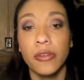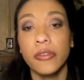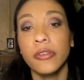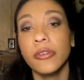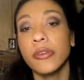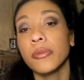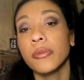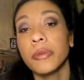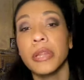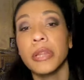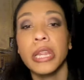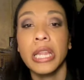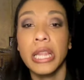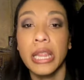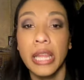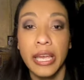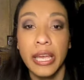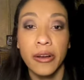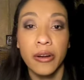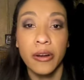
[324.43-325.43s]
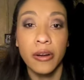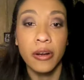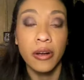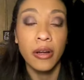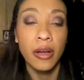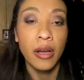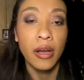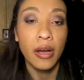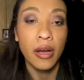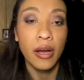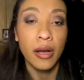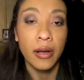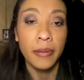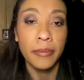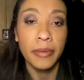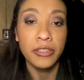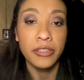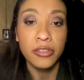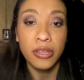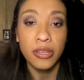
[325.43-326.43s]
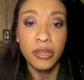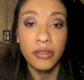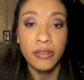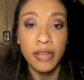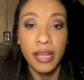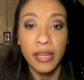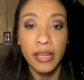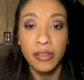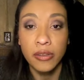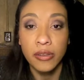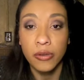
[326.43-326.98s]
You can really layer a cheek stain.